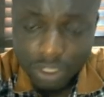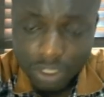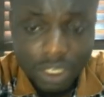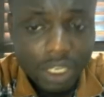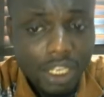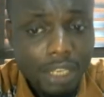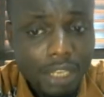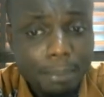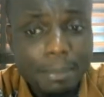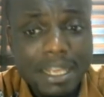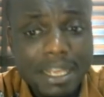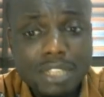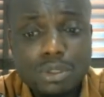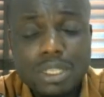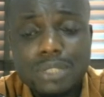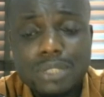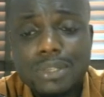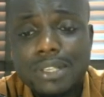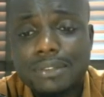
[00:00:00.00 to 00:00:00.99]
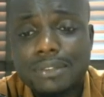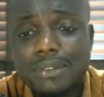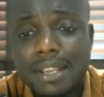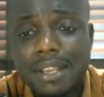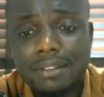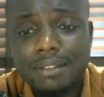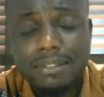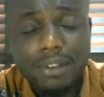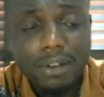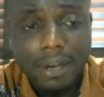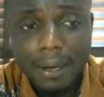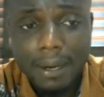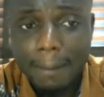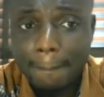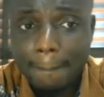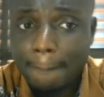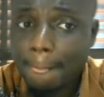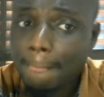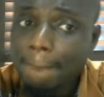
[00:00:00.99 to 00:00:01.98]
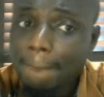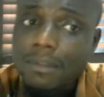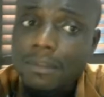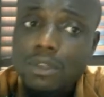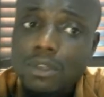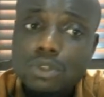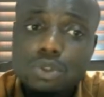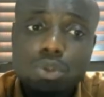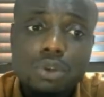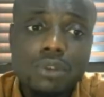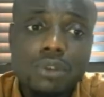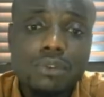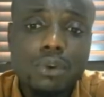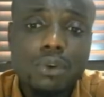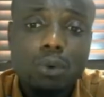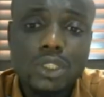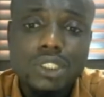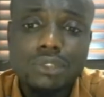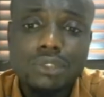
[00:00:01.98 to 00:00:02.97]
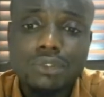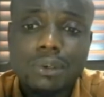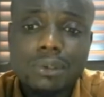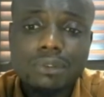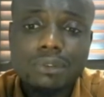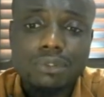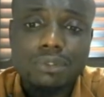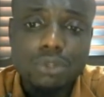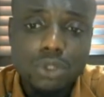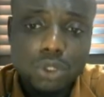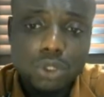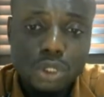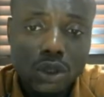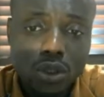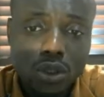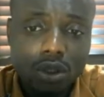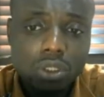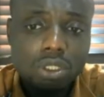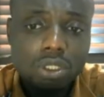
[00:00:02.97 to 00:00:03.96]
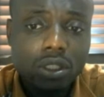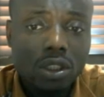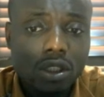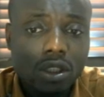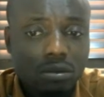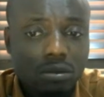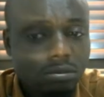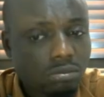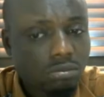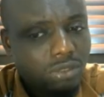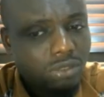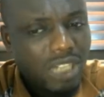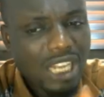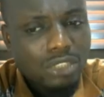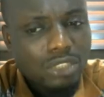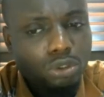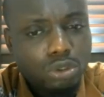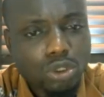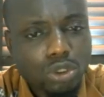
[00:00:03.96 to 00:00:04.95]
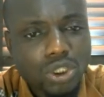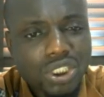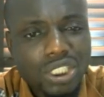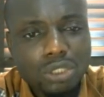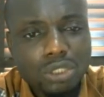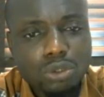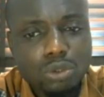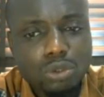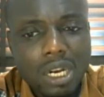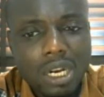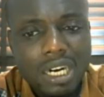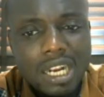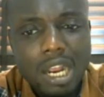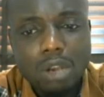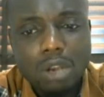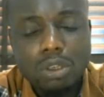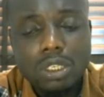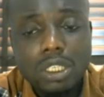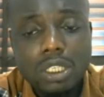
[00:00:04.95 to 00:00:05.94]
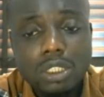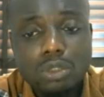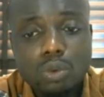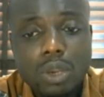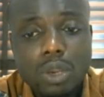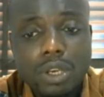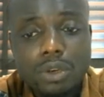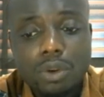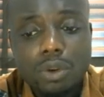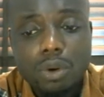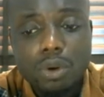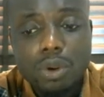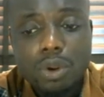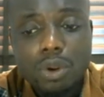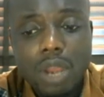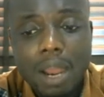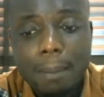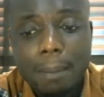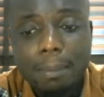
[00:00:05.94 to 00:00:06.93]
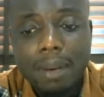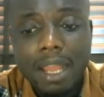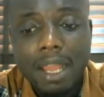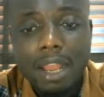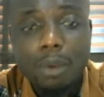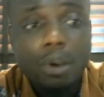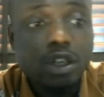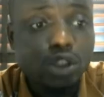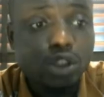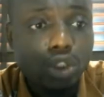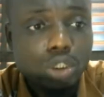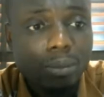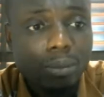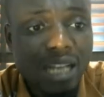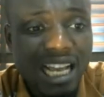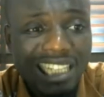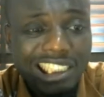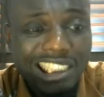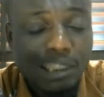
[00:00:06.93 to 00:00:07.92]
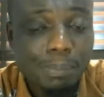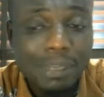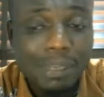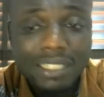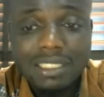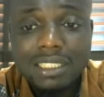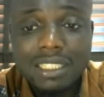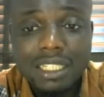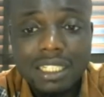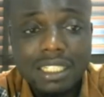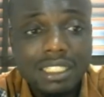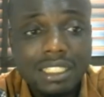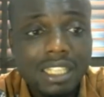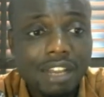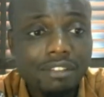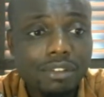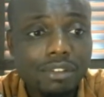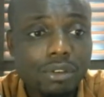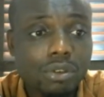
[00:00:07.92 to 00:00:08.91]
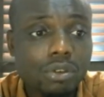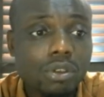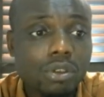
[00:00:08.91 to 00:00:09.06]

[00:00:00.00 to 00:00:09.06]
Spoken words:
in May 2025. All right. So if you're watching from the future, try to schedule and calculate when you're going to apply, when you should be expecting the interview,